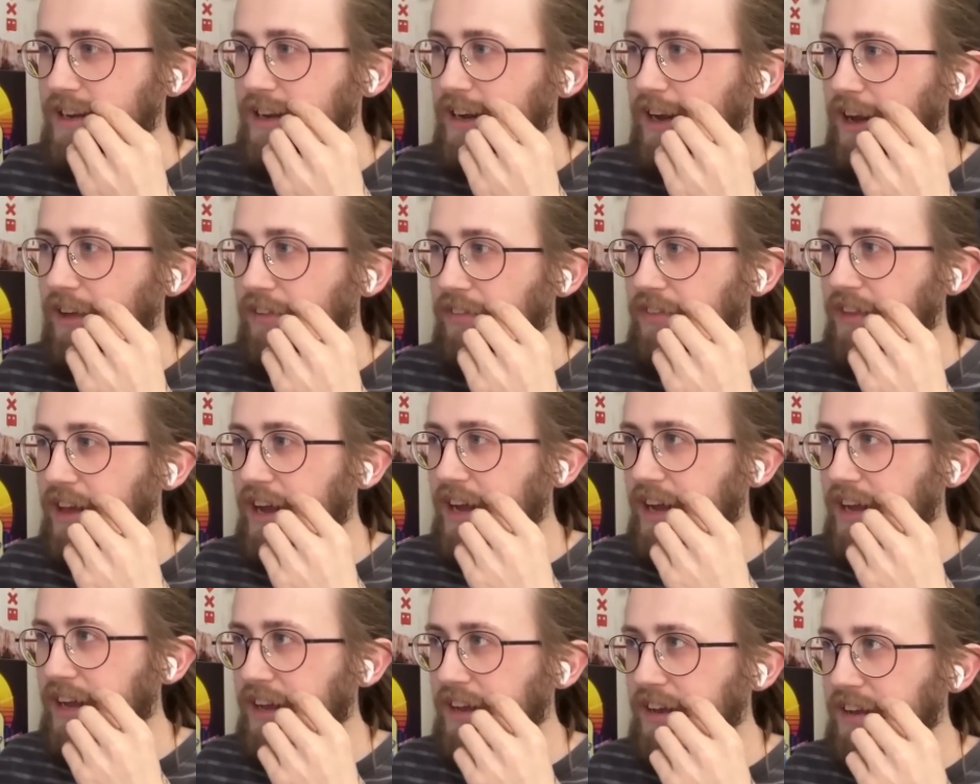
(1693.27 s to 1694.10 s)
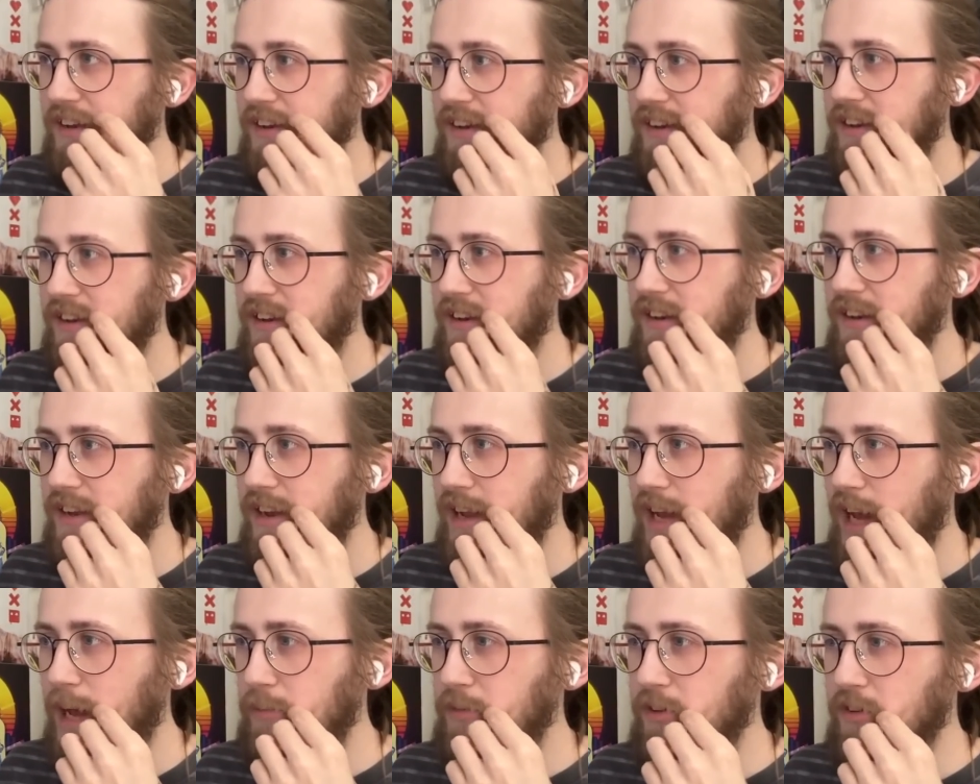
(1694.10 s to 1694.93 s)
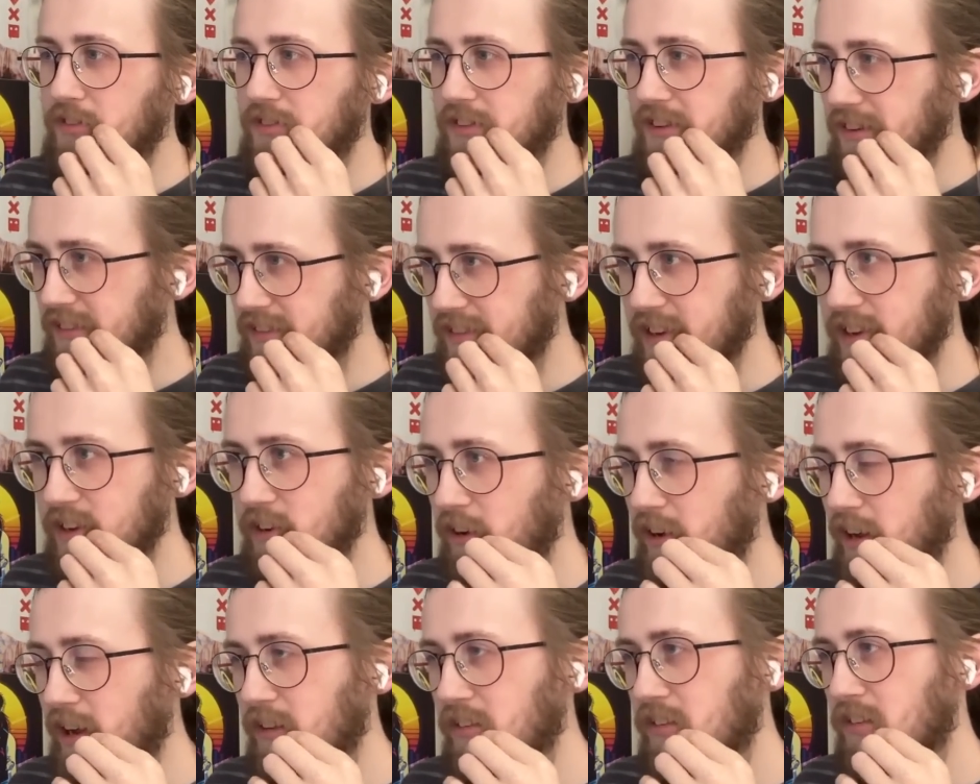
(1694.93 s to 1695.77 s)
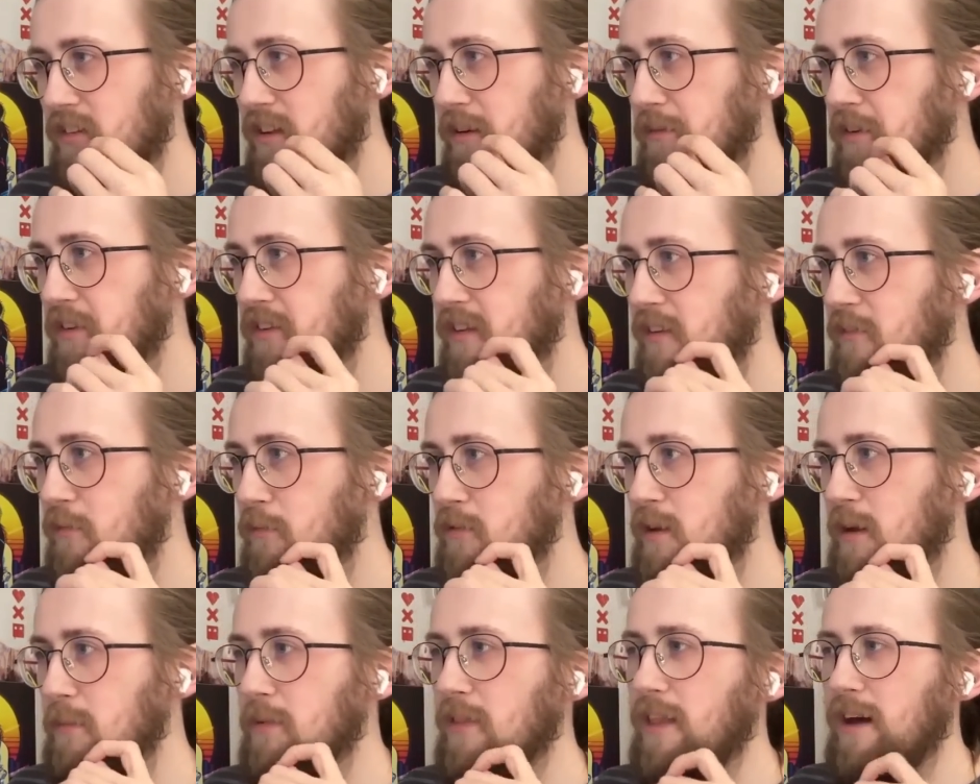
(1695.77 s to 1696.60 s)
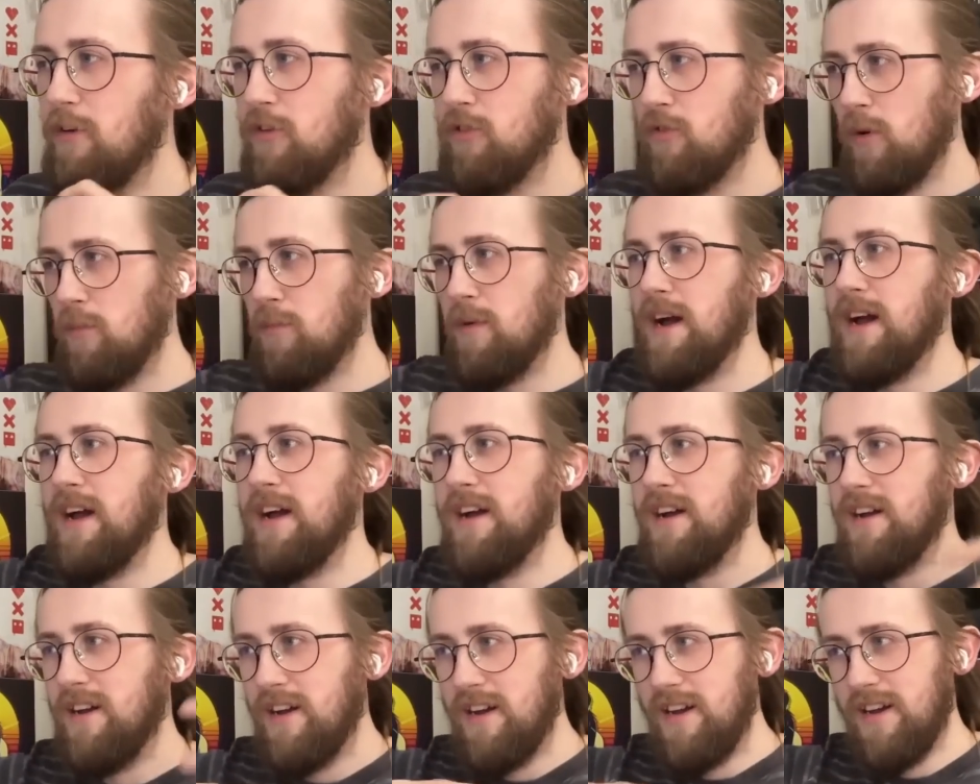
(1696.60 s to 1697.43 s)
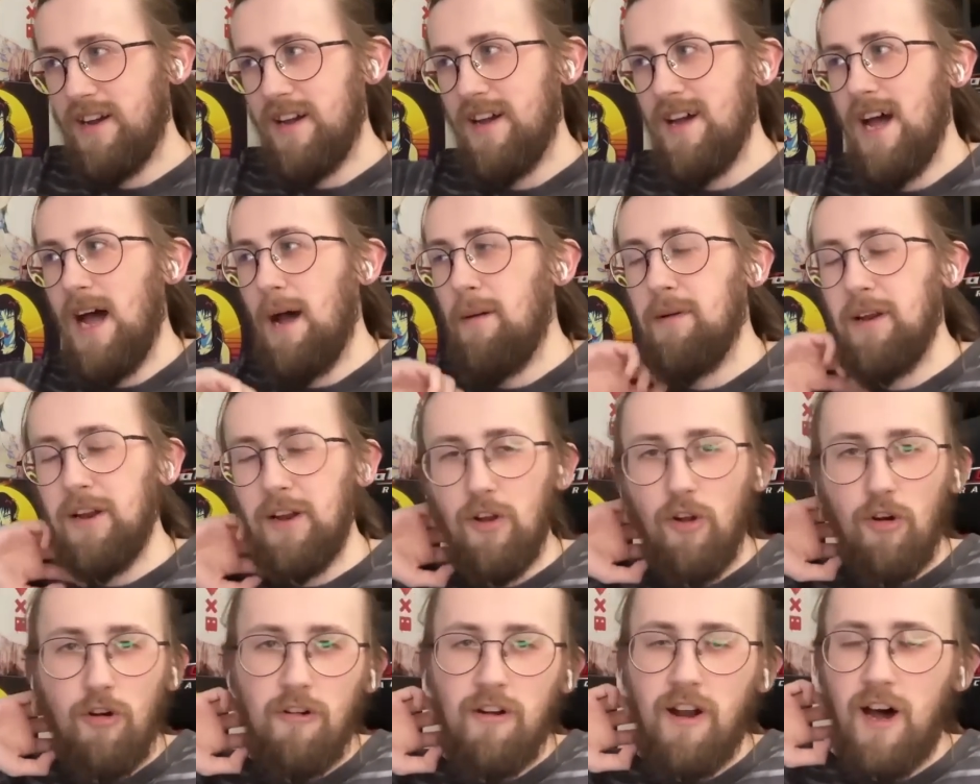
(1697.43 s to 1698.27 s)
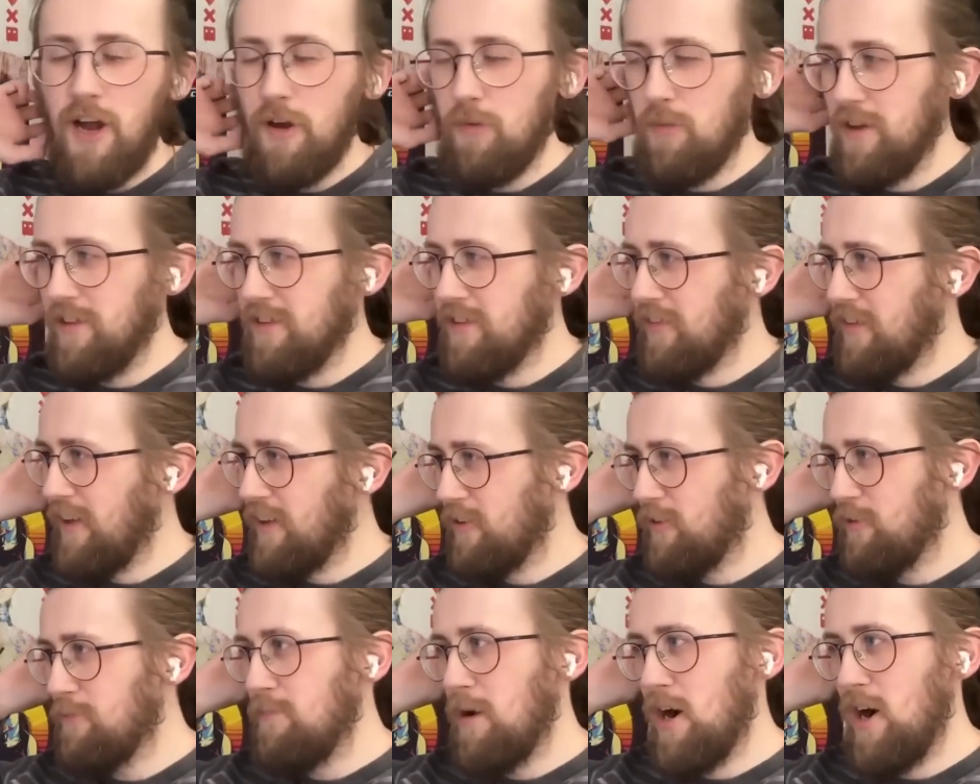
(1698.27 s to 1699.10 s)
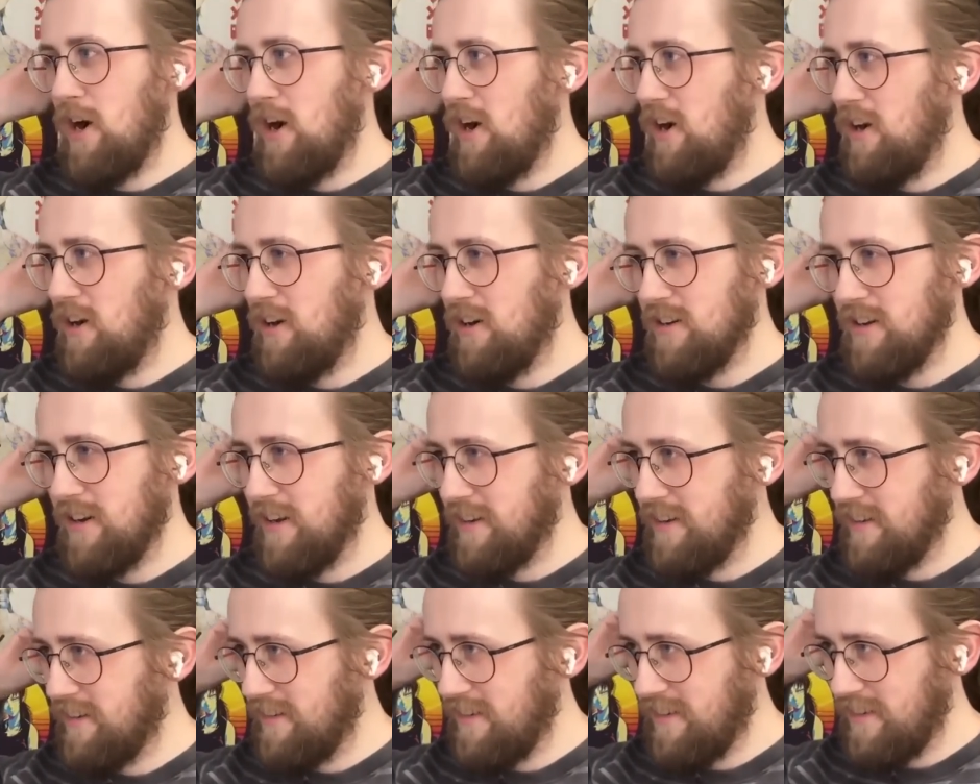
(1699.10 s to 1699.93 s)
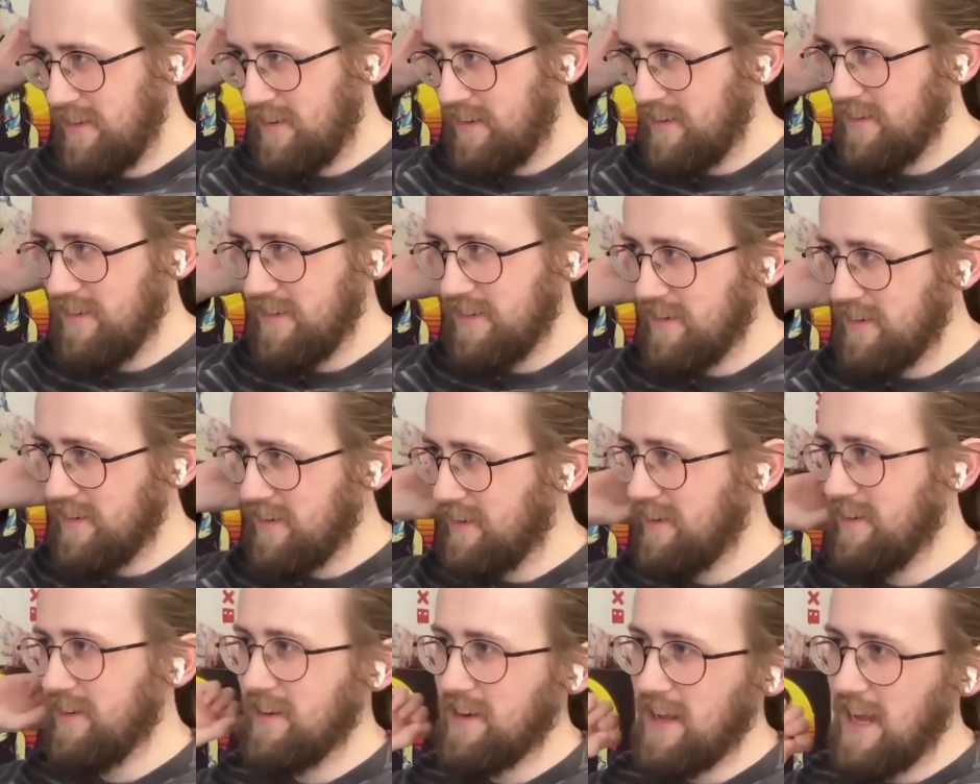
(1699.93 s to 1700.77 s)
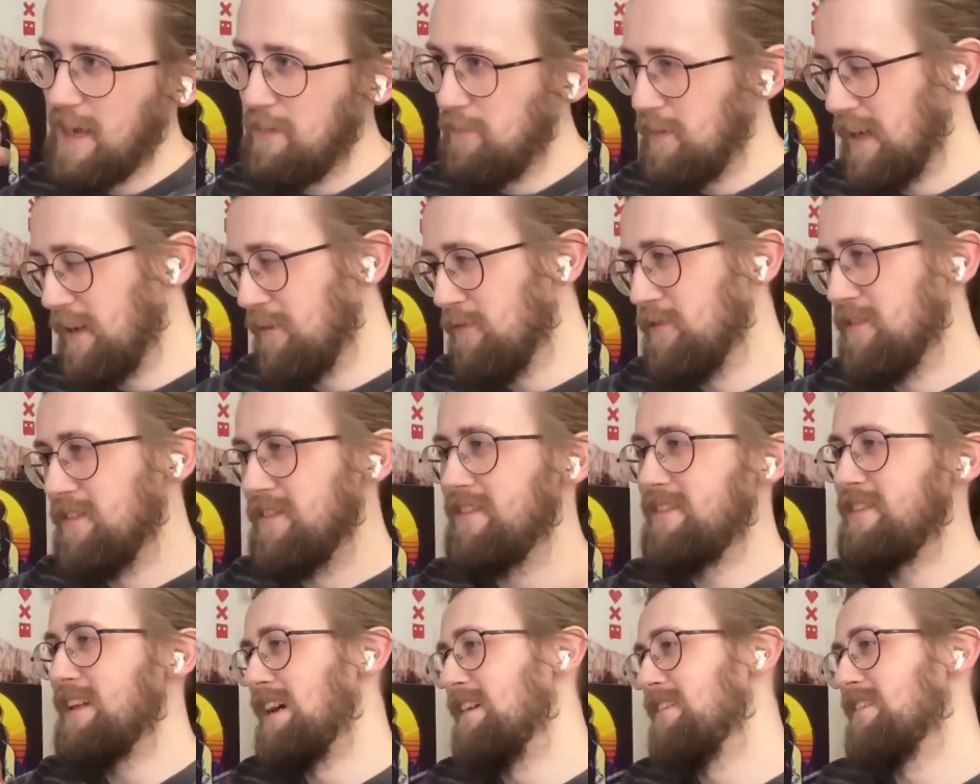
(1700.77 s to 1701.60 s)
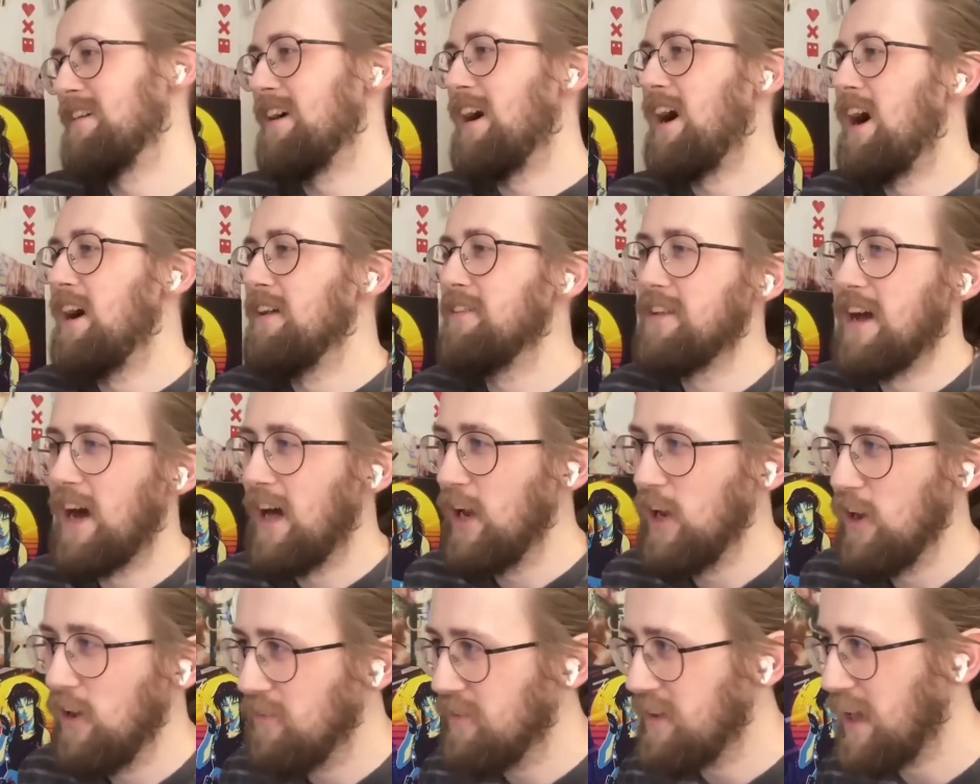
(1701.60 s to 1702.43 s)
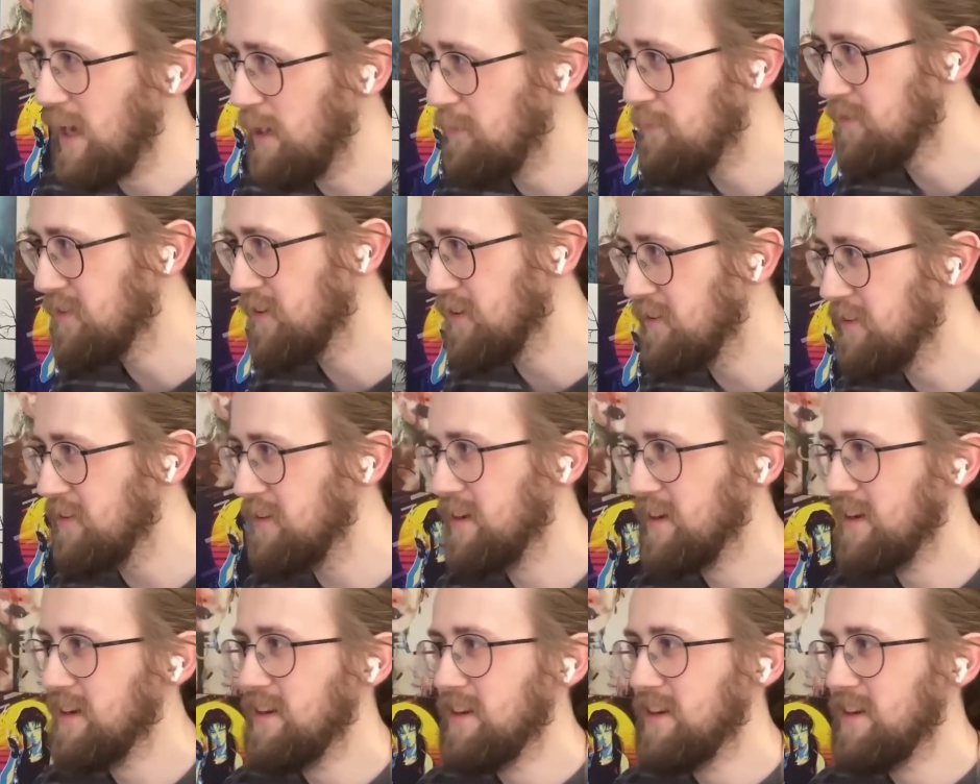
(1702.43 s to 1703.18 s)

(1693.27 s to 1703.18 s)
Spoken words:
And then episode 16 only has a 77%, but that was one where Emily and Lorelai went to their spa and Emily was down. I love that episode.